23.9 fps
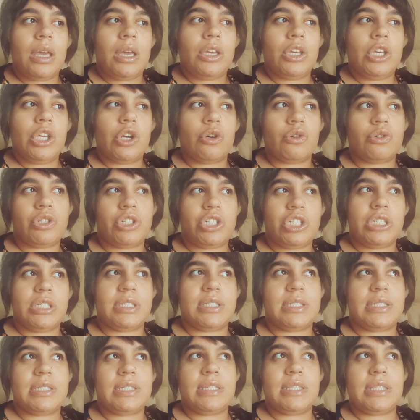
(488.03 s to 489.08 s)
you know,
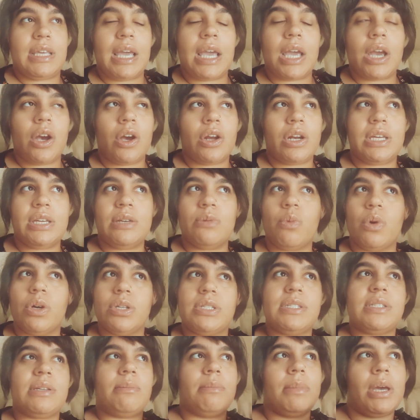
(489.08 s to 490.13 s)
she's there and he
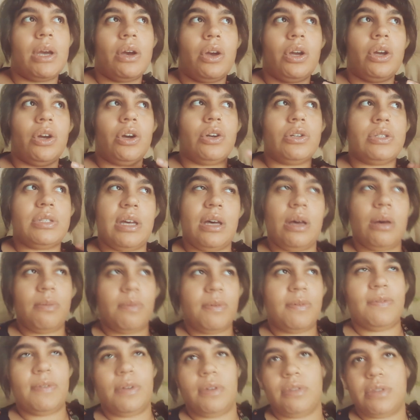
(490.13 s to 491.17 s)
wants to marry her to help
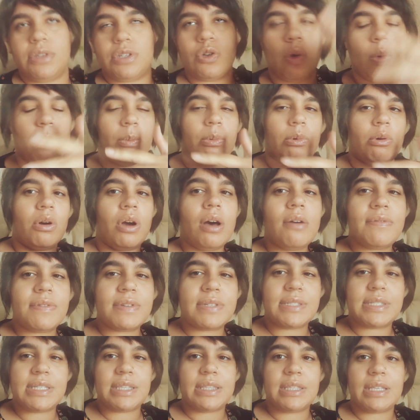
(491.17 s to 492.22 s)
fulfill this whole
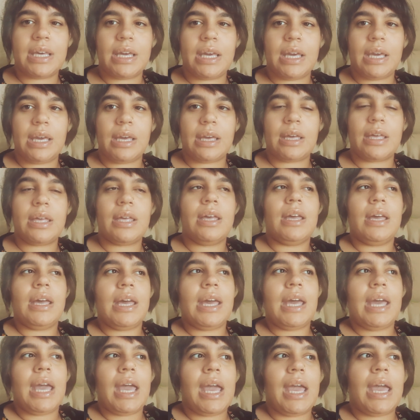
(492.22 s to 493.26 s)
prophecy thing,
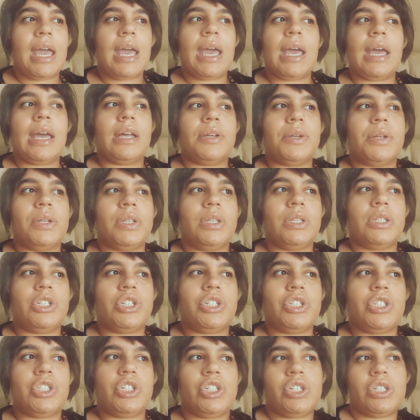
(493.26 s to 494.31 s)
and
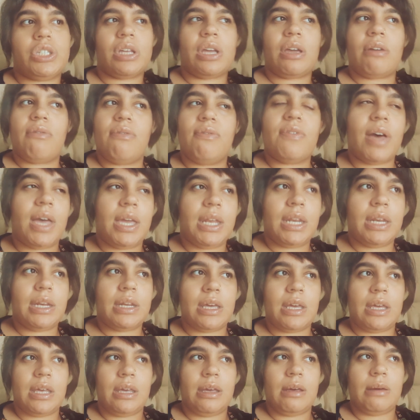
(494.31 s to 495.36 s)
she, she's like fighting
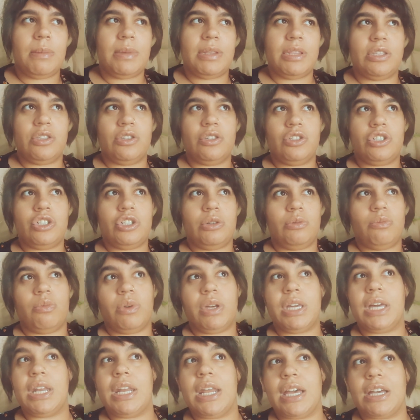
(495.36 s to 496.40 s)
him, and she
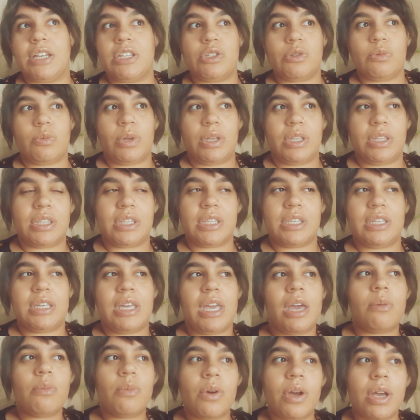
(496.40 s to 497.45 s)
reconnects with
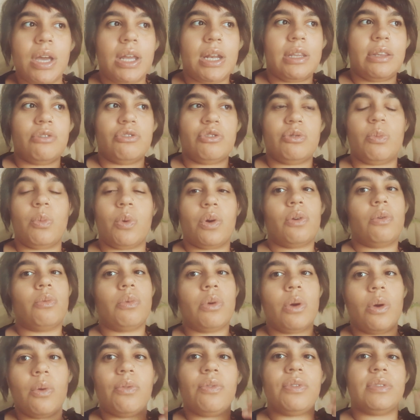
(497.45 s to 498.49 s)
Kamran, and there's more
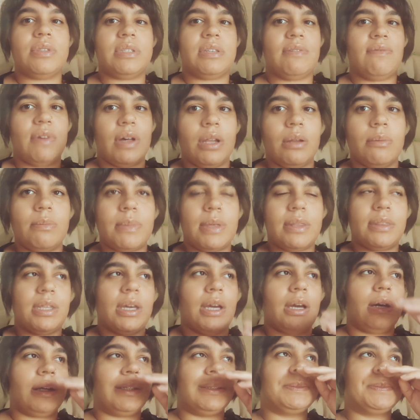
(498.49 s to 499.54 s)
growth and development
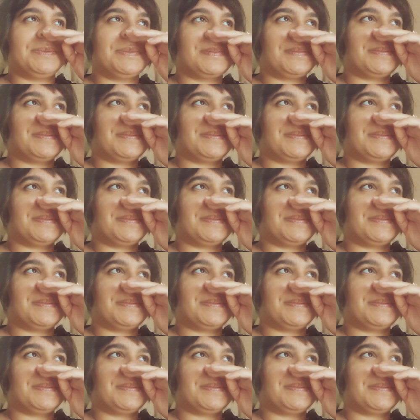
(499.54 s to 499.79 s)
there.